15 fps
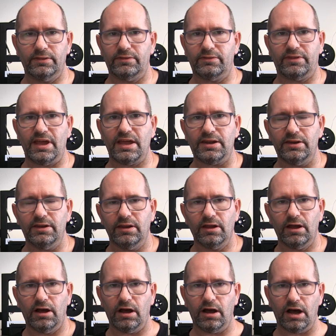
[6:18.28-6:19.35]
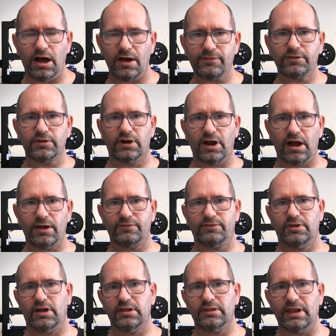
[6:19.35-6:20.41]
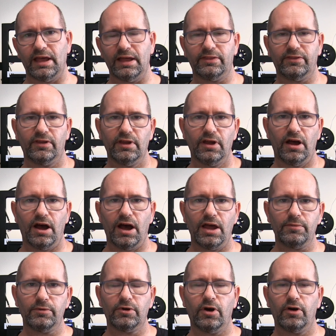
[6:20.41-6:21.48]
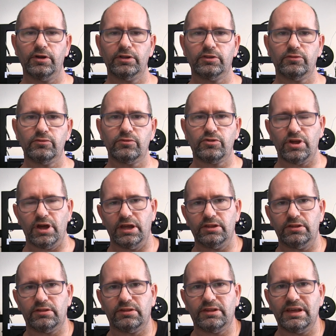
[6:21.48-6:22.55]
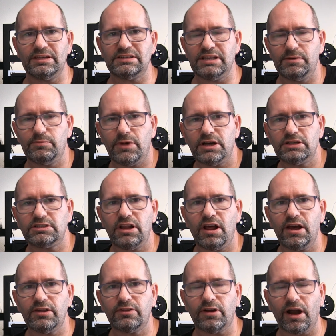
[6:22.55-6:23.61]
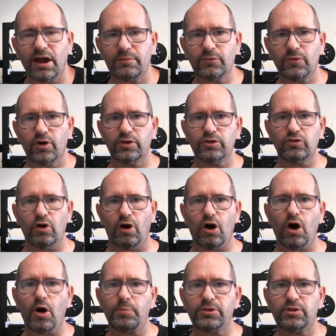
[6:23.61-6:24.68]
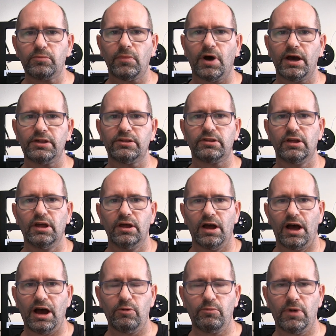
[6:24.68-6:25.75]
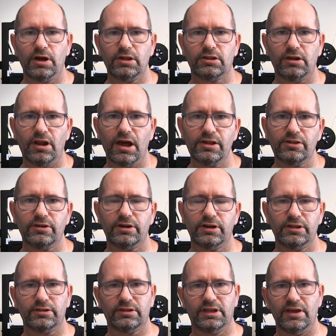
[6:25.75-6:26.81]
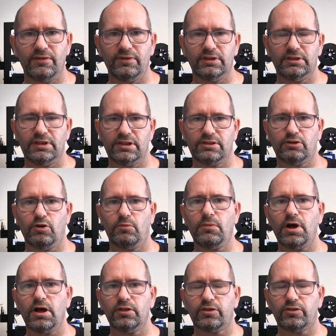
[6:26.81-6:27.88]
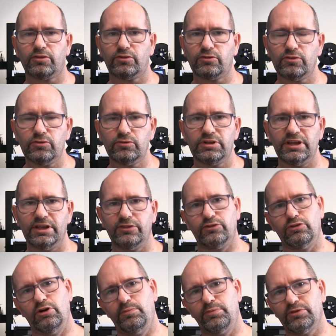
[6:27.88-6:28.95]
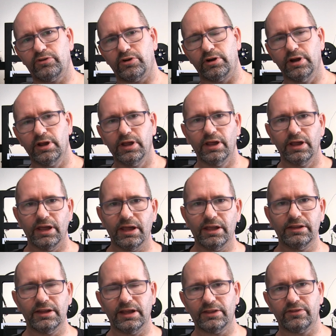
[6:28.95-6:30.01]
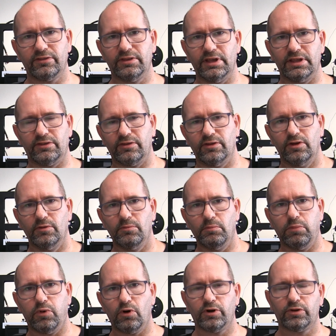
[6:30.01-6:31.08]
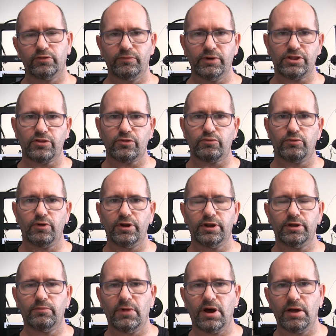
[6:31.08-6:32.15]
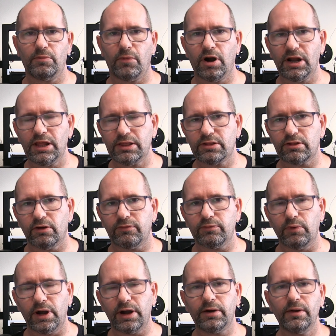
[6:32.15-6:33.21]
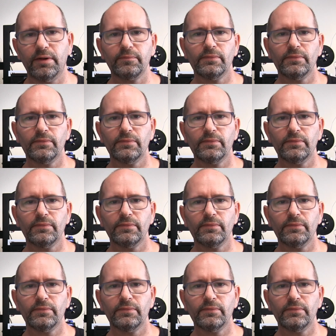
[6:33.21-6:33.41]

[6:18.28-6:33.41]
then after I've done that, I'm going to change things in my slicer. I'm going to optimize how my slicer is giving these commands to the interpreter in that, that board which is running my Marlin software.